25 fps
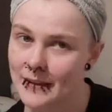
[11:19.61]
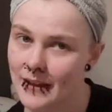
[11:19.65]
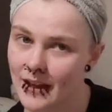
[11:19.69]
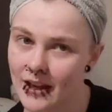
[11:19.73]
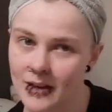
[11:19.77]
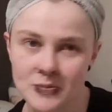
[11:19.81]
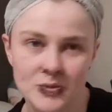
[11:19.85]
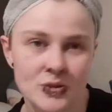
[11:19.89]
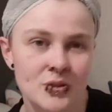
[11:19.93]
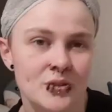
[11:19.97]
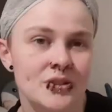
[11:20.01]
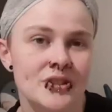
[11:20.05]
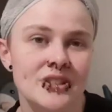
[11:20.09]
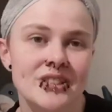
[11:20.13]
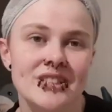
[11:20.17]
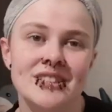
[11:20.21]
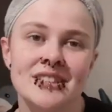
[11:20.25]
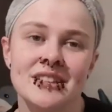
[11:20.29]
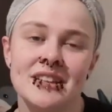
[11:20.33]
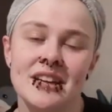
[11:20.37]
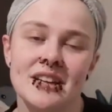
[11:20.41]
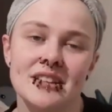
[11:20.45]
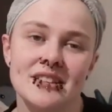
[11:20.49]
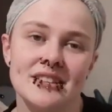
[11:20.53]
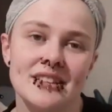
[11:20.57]
I'm sure she's a
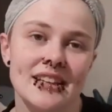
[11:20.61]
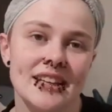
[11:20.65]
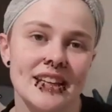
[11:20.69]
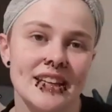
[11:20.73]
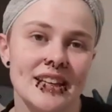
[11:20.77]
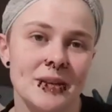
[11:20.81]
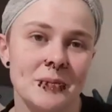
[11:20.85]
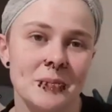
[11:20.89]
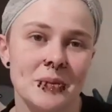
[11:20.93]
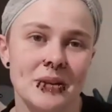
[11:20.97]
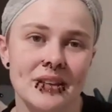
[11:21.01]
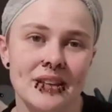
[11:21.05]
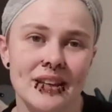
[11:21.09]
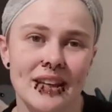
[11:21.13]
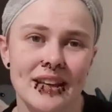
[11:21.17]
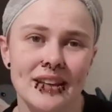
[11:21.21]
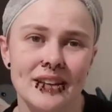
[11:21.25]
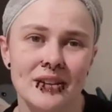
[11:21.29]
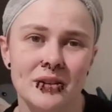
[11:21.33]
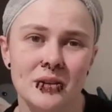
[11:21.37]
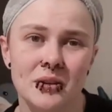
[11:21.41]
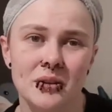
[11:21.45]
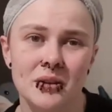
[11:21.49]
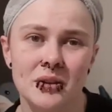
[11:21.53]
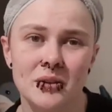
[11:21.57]
nice lady, but like
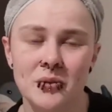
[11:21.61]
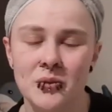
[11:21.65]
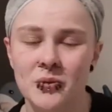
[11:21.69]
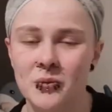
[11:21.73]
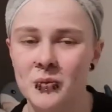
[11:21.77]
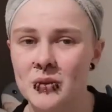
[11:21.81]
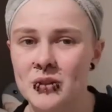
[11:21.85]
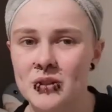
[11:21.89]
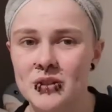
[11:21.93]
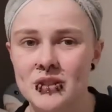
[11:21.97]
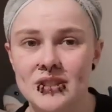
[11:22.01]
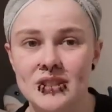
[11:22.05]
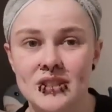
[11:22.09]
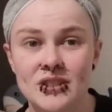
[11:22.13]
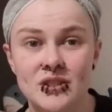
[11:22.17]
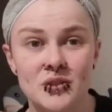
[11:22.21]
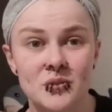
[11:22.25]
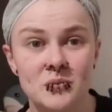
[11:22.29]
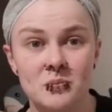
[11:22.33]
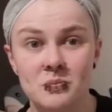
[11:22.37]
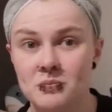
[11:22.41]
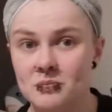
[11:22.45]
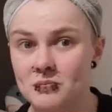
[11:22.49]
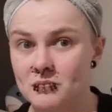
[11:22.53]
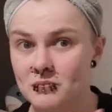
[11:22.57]
her clothes were just
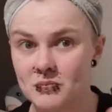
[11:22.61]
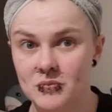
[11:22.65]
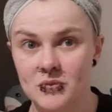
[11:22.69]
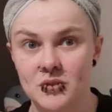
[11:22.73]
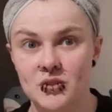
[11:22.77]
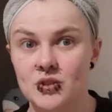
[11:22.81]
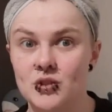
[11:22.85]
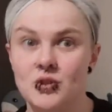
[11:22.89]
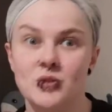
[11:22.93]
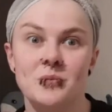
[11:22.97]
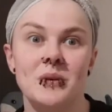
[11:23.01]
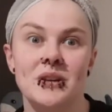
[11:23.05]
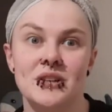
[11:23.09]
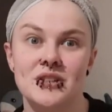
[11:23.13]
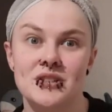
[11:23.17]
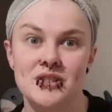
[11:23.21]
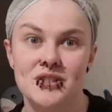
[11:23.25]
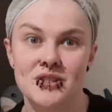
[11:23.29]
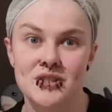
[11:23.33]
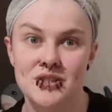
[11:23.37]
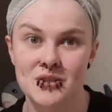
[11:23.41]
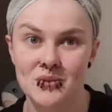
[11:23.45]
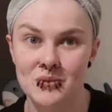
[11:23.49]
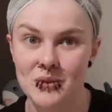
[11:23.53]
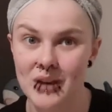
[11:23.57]
too
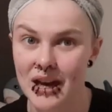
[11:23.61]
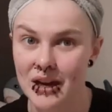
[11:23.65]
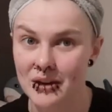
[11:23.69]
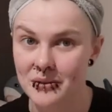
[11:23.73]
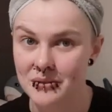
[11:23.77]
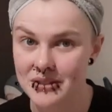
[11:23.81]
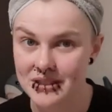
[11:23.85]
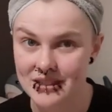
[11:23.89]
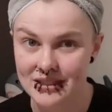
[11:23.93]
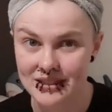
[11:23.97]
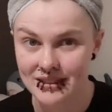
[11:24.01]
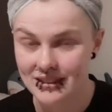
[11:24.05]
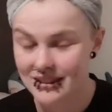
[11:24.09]
much, too loud.